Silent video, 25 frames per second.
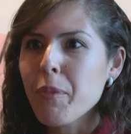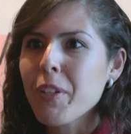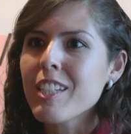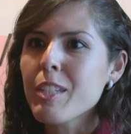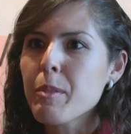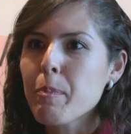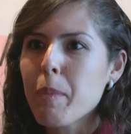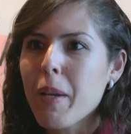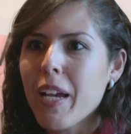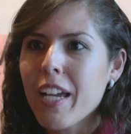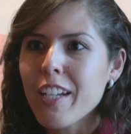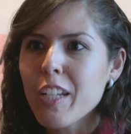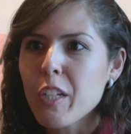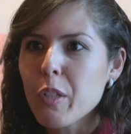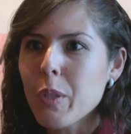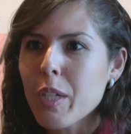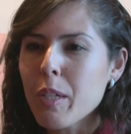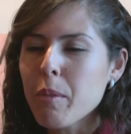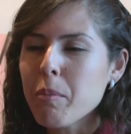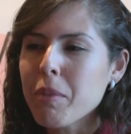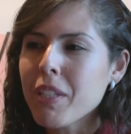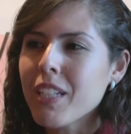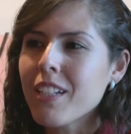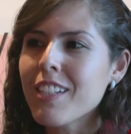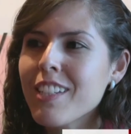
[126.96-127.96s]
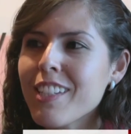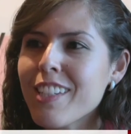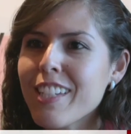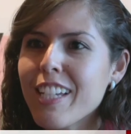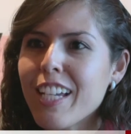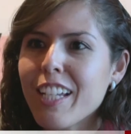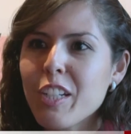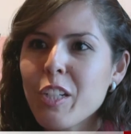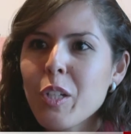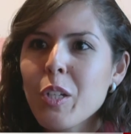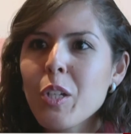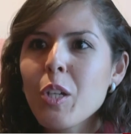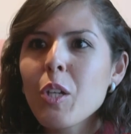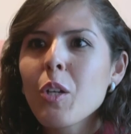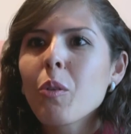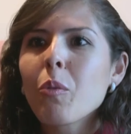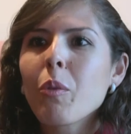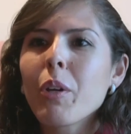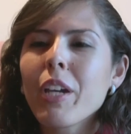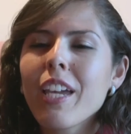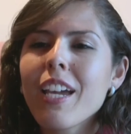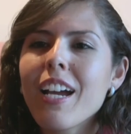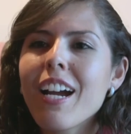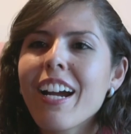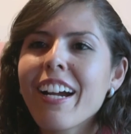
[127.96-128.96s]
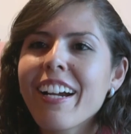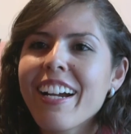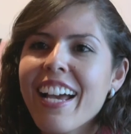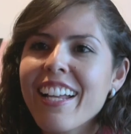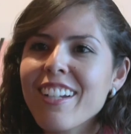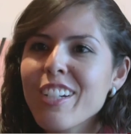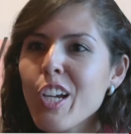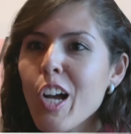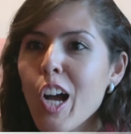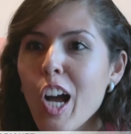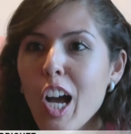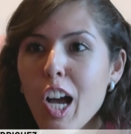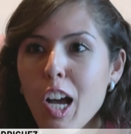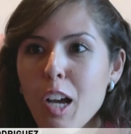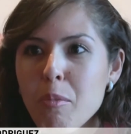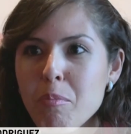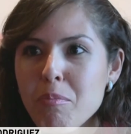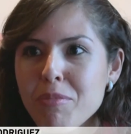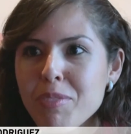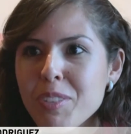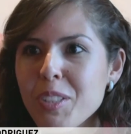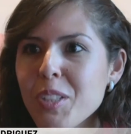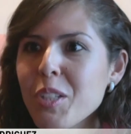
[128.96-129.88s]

of Hispanic women is that we are at home,